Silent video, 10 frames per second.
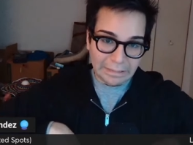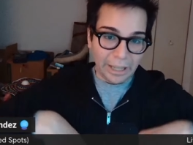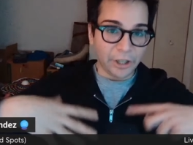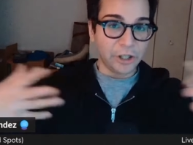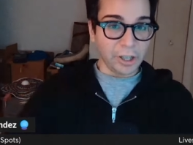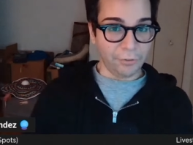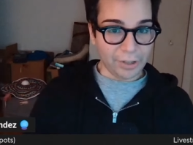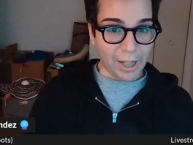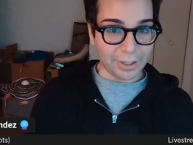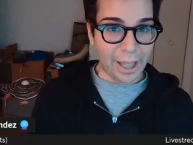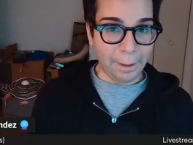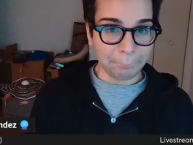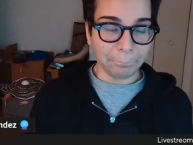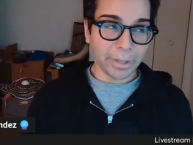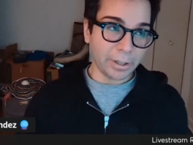shift out of that
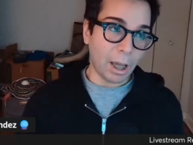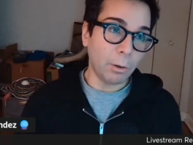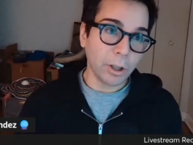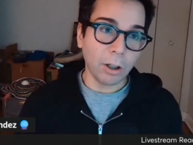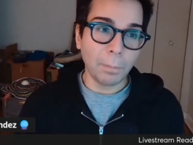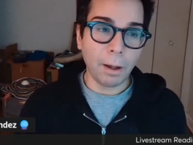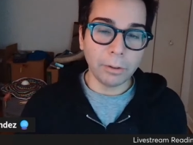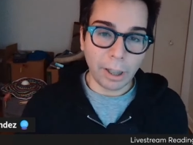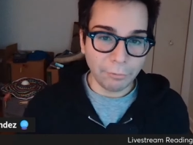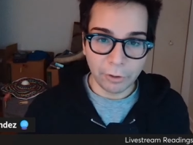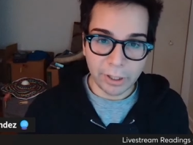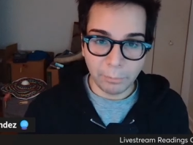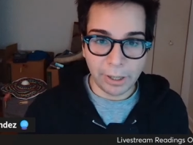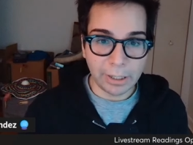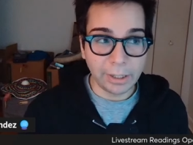because I was all about love for some
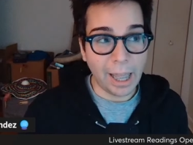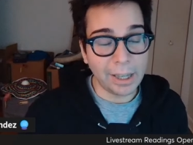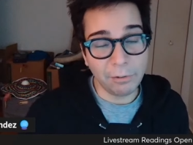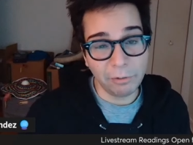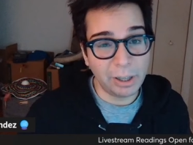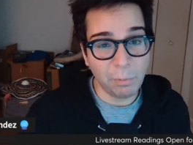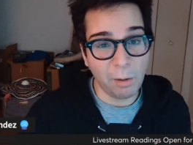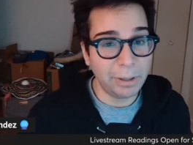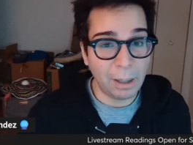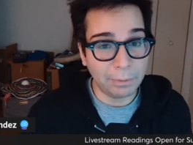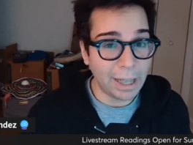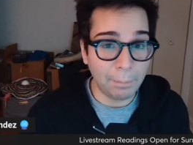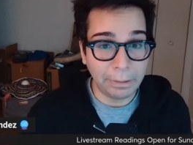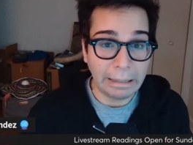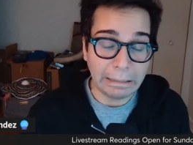reason. That never really brought me that much
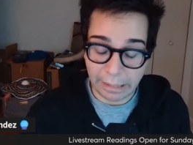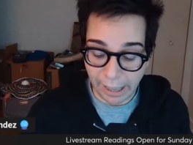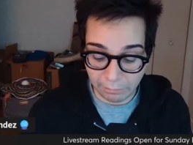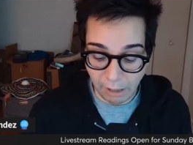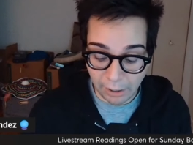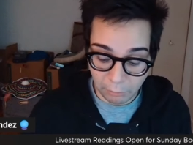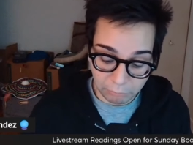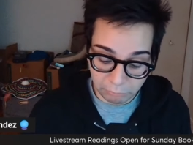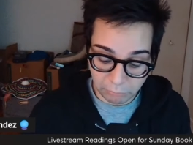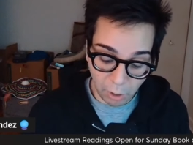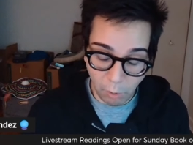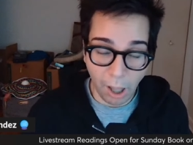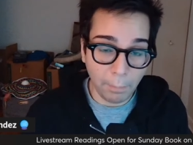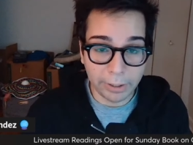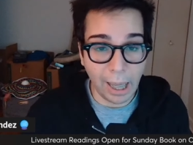happiness. And I don't know
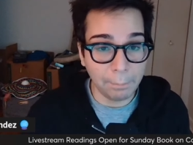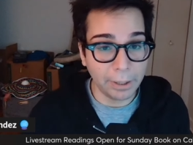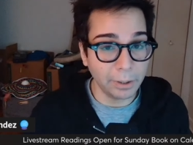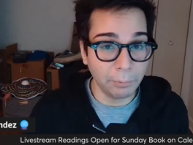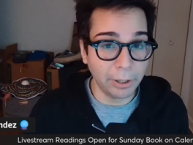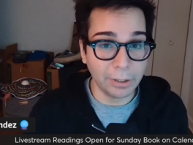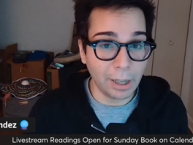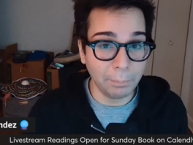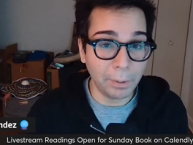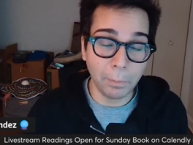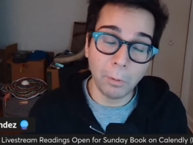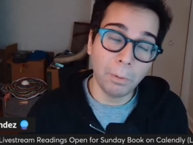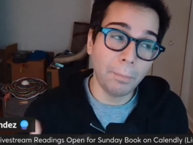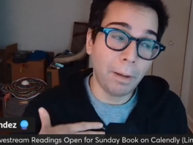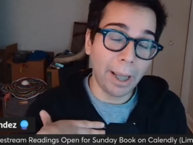how much happiness it brings a lot of people,
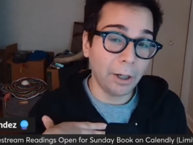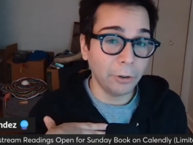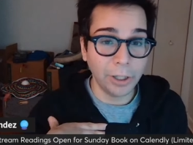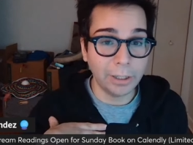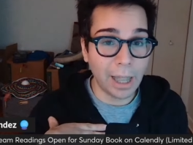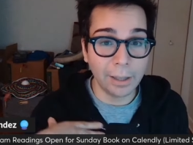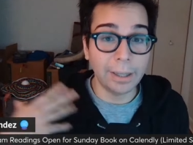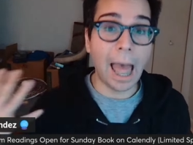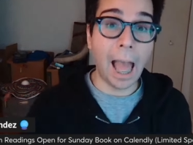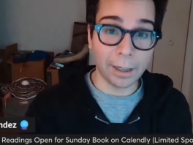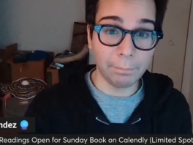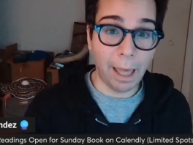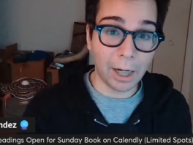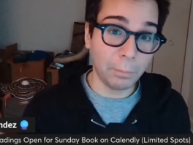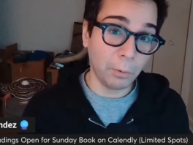but my energy is not that
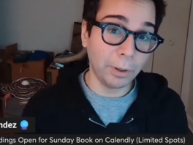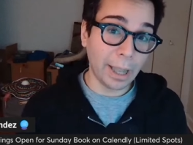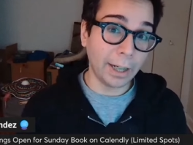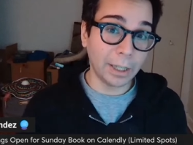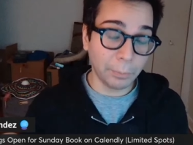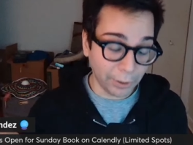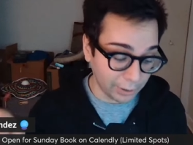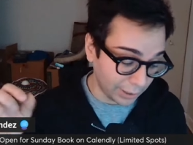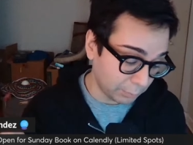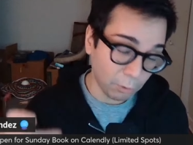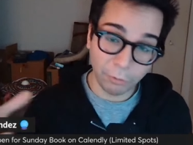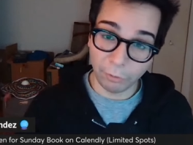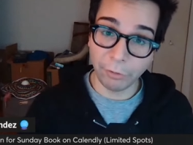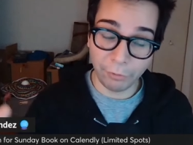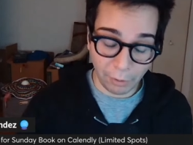compatible with that experience. It's more for
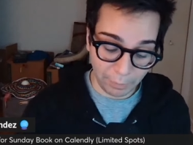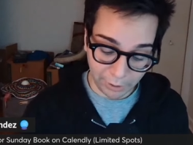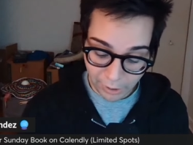fulfillment.